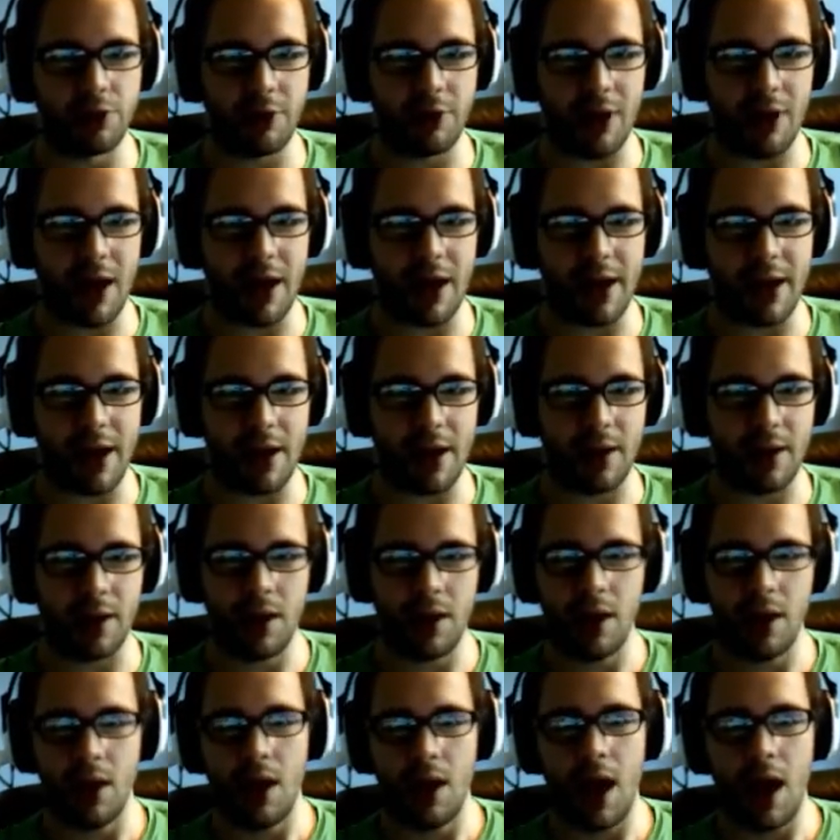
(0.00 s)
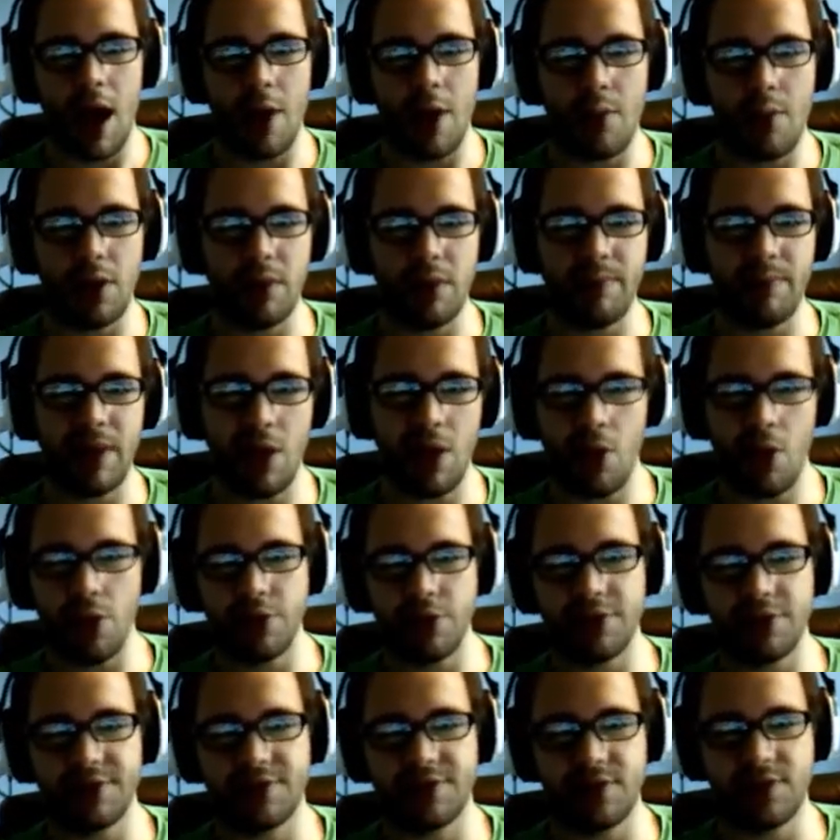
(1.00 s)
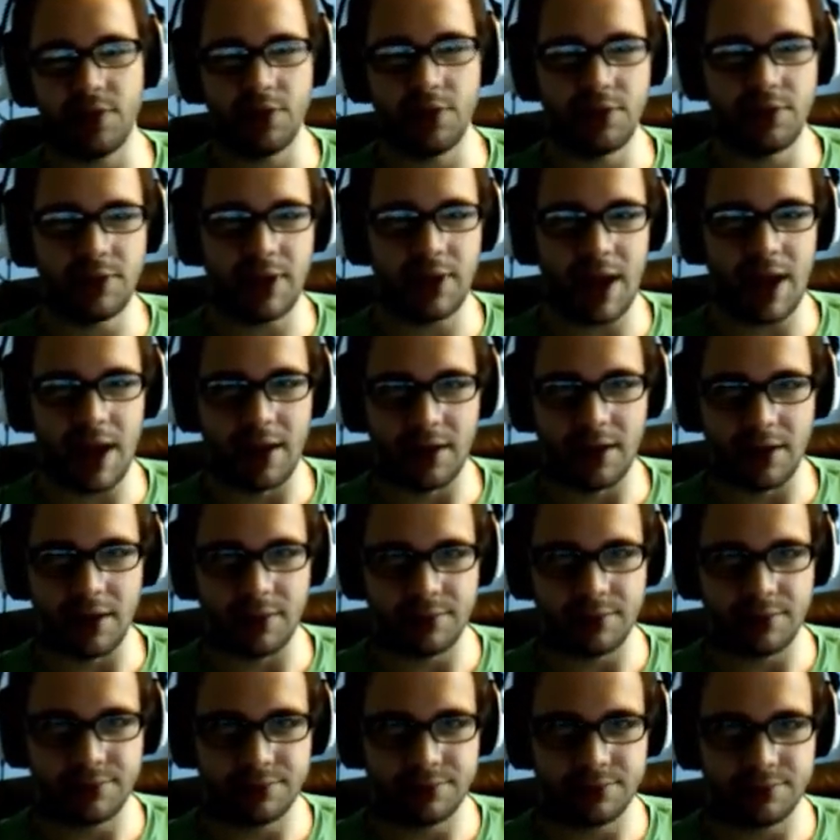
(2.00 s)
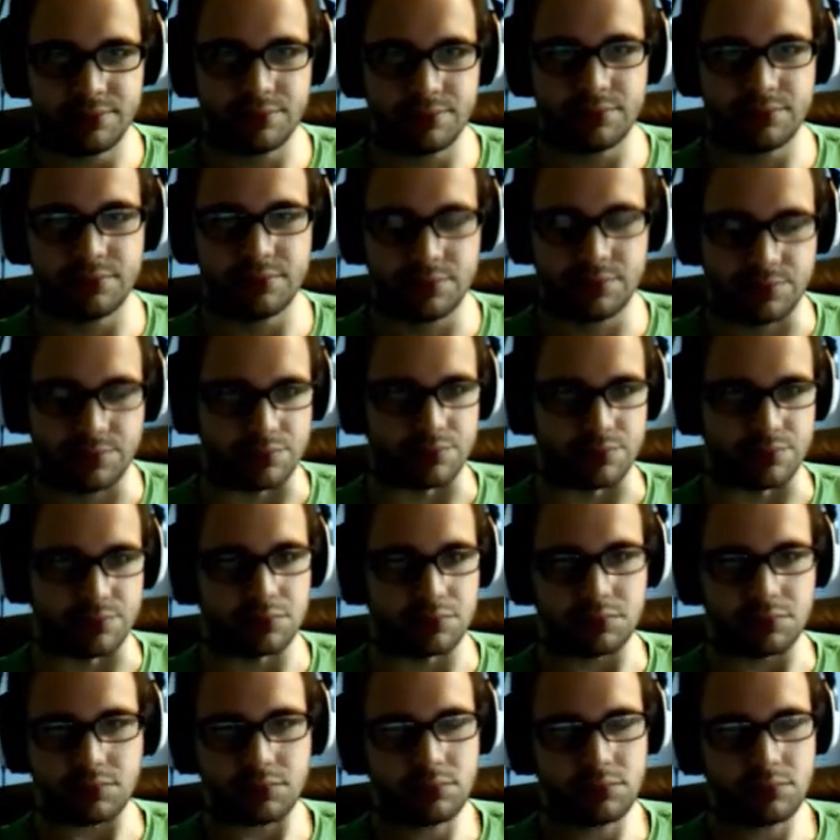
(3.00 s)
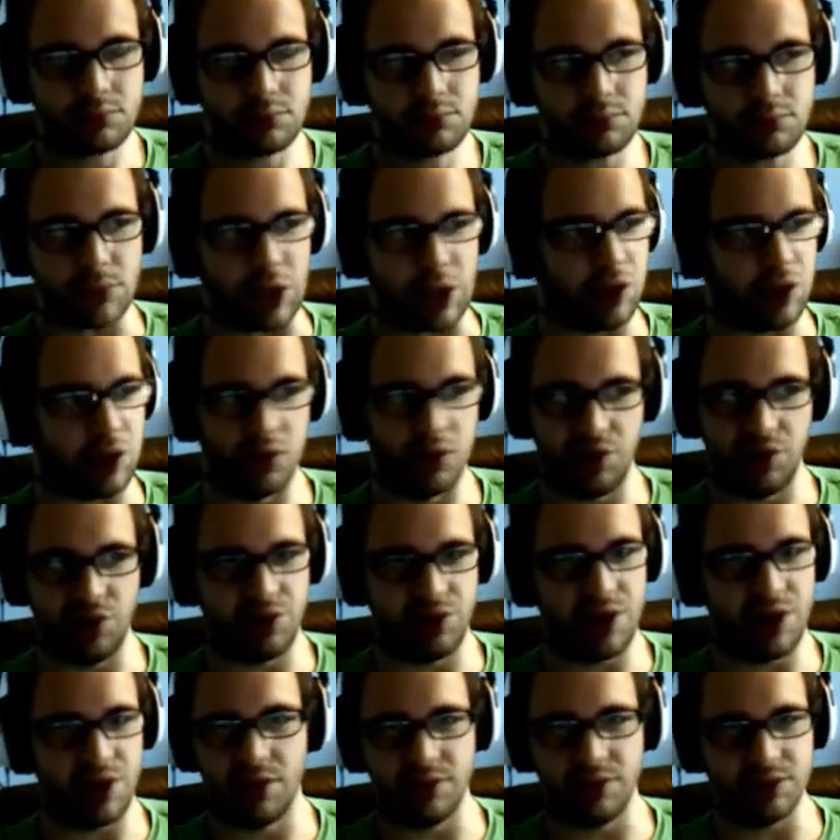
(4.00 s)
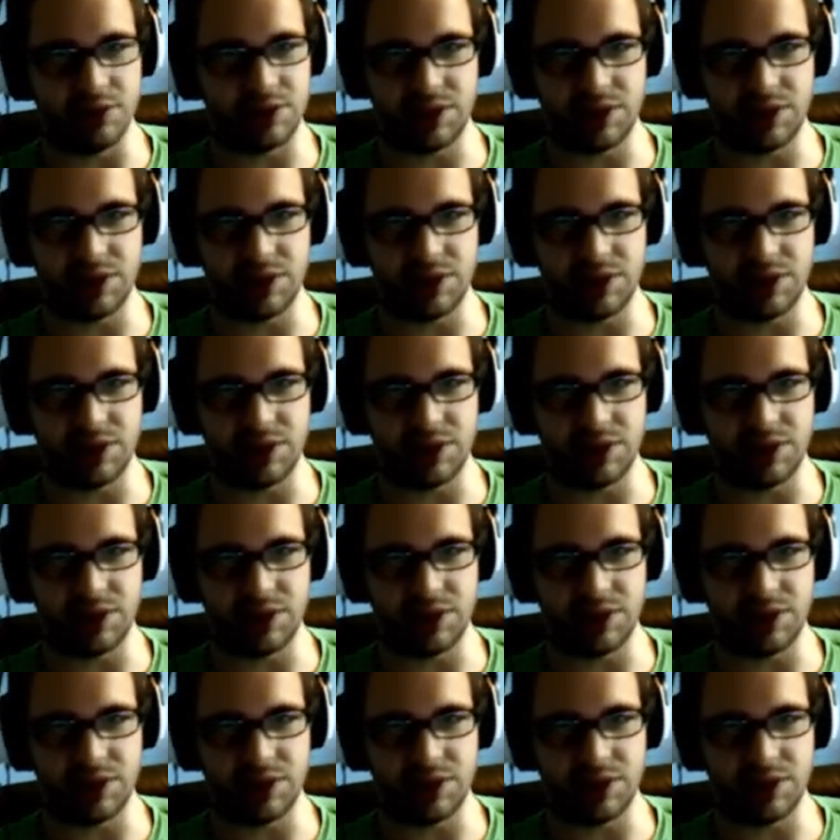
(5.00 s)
Aya. I want to be older soon, then. No, you don't.